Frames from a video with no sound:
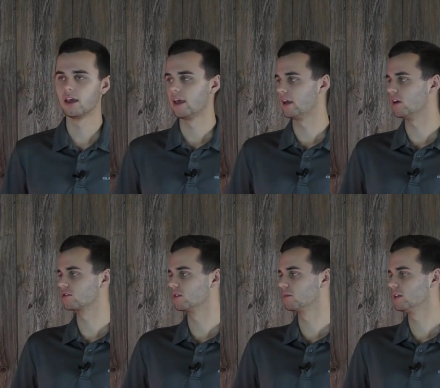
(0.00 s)
And
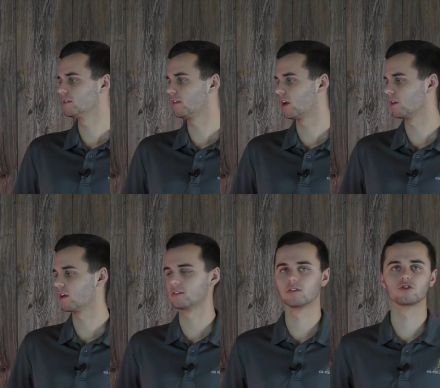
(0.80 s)
also please follow
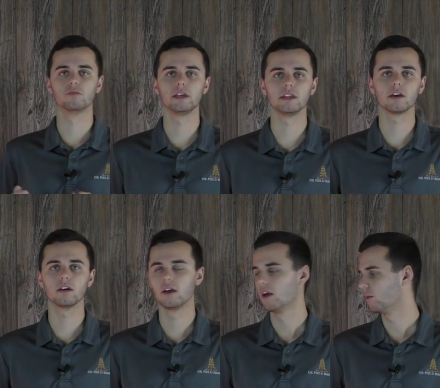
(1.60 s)
our social media.
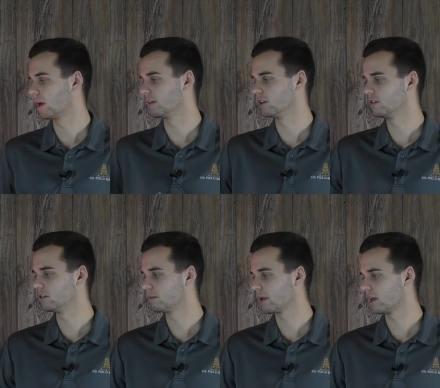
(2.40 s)
We have a
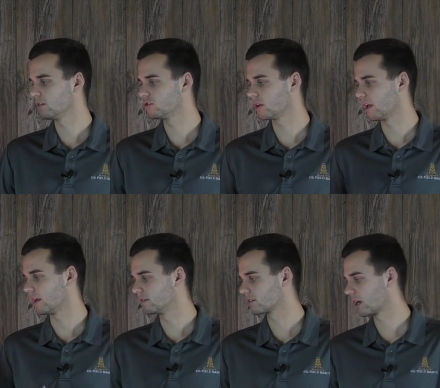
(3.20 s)
YouTube page, a
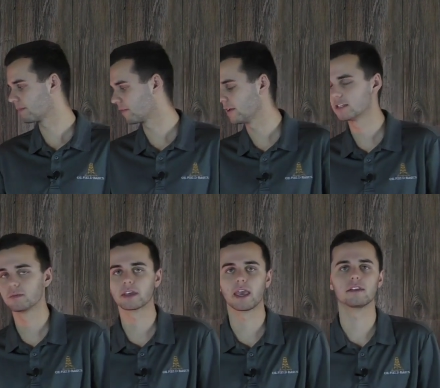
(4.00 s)
Instagram, a
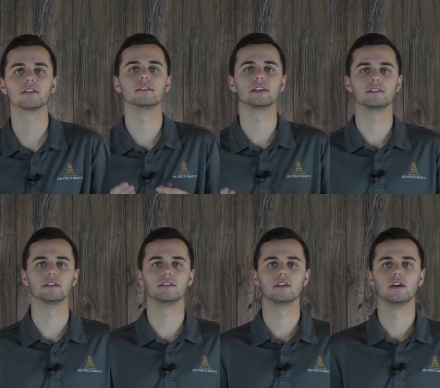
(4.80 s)
Facebook, and a
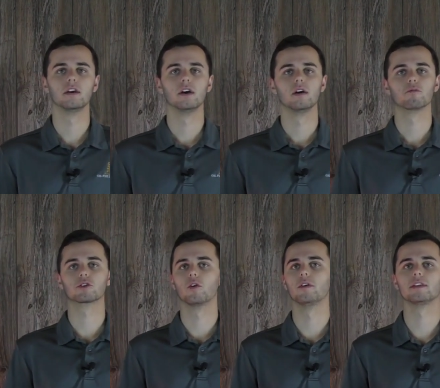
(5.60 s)
LinkedIn. We're
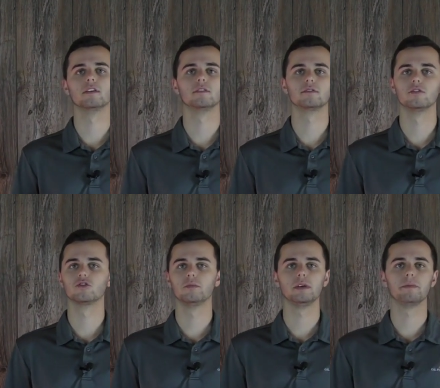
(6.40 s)
growing those
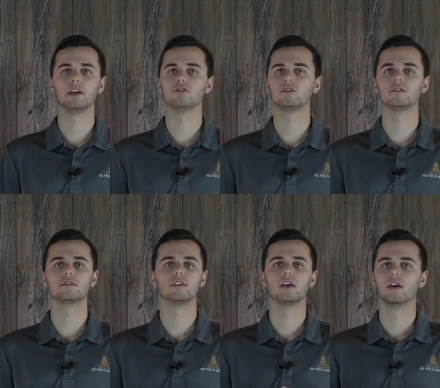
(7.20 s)
social media
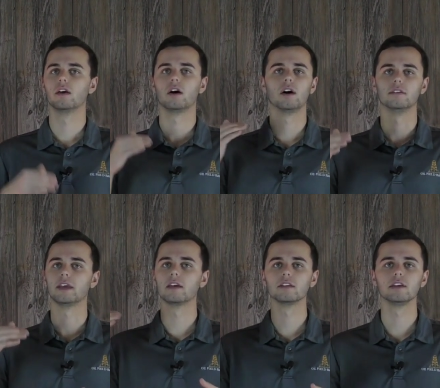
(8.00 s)
pages uh,
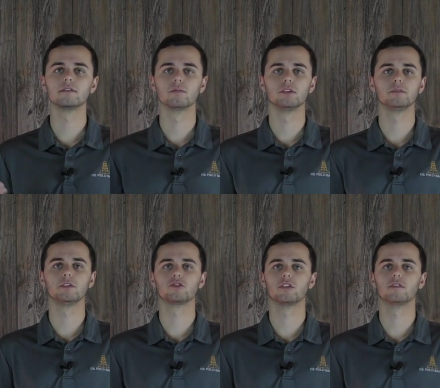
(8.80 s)
daily, so please
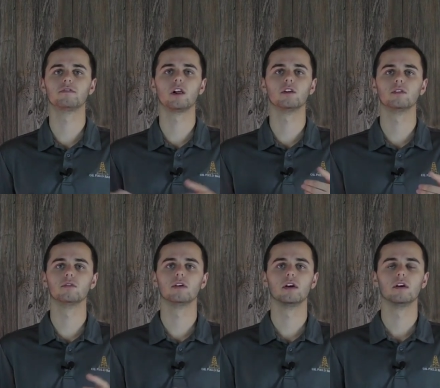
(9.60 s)
be sure to follow